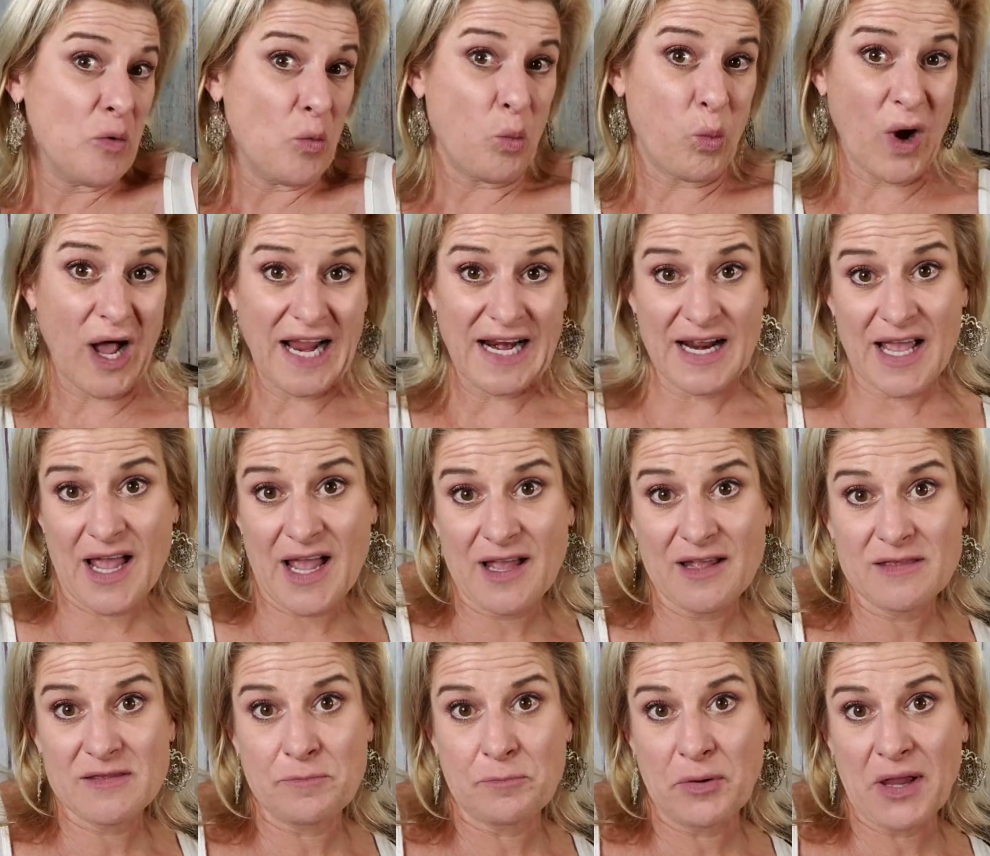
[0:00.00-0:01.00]

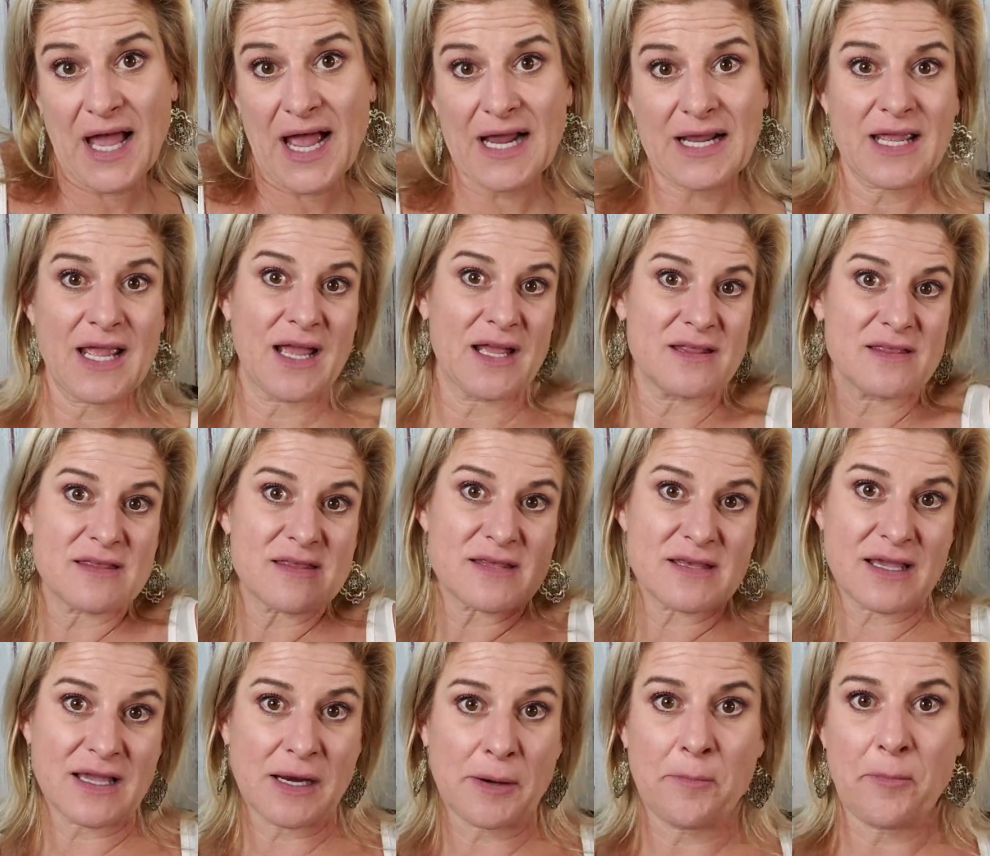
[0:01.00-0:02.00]
whiteheads, blackheads,
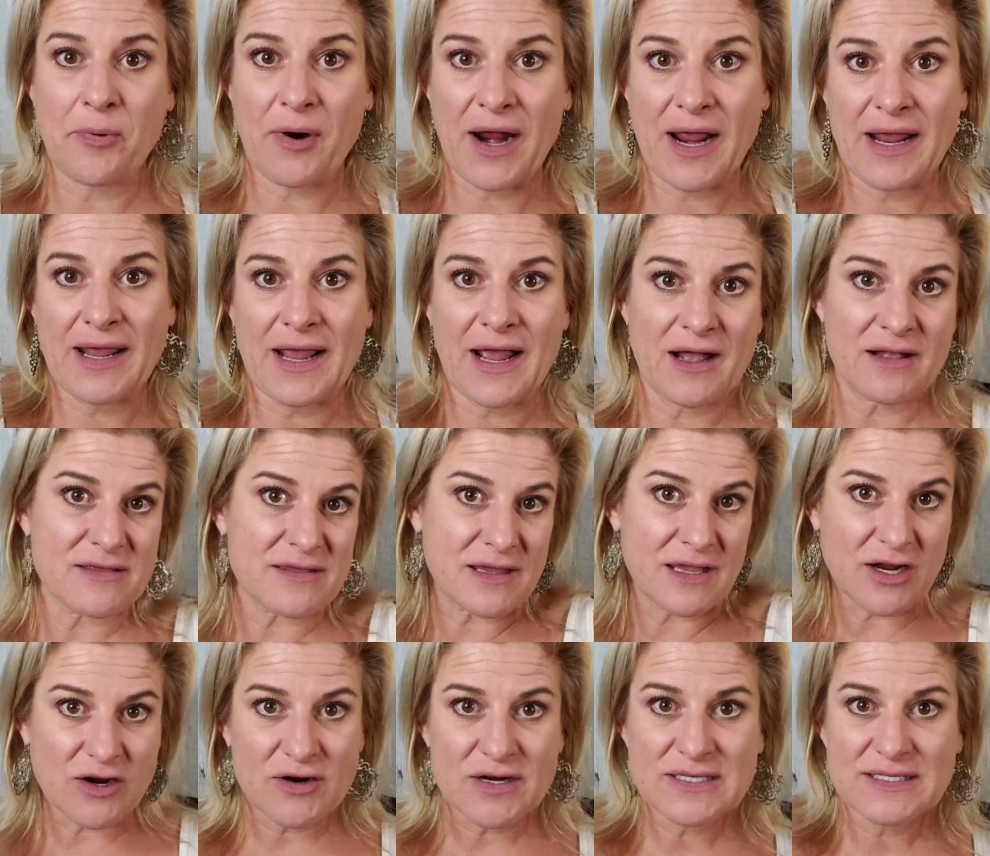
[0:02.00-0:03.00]
skin breakouts,
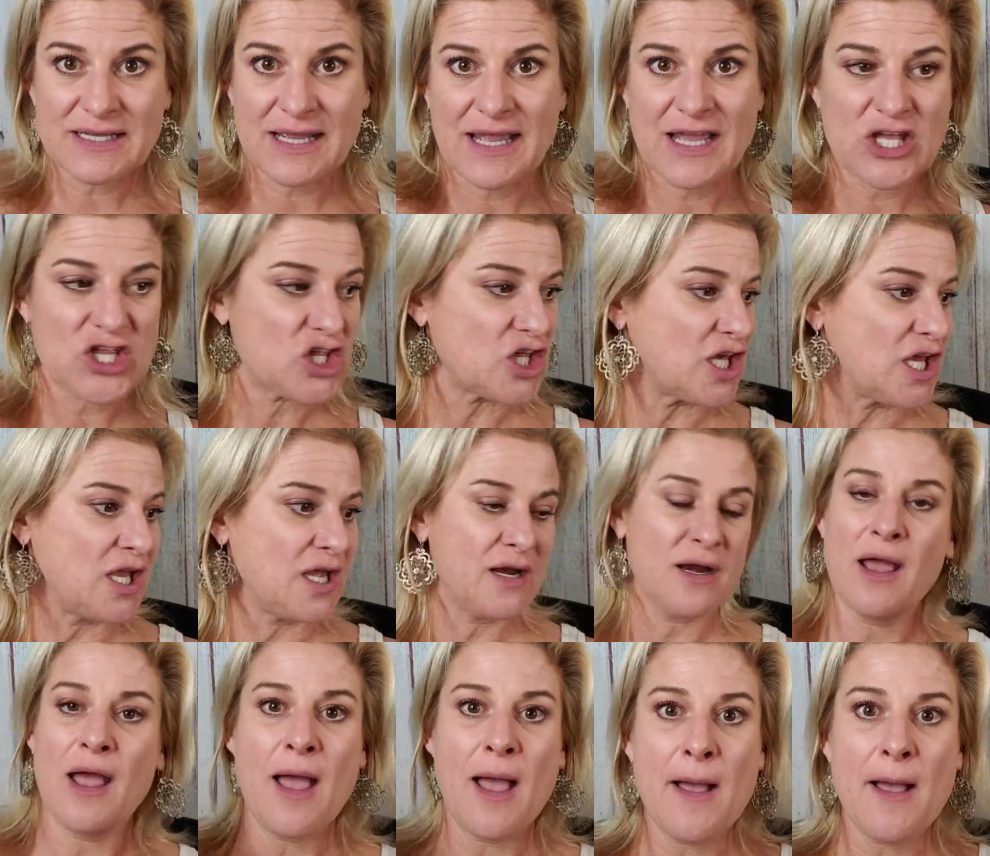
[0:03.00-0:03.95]
irritation.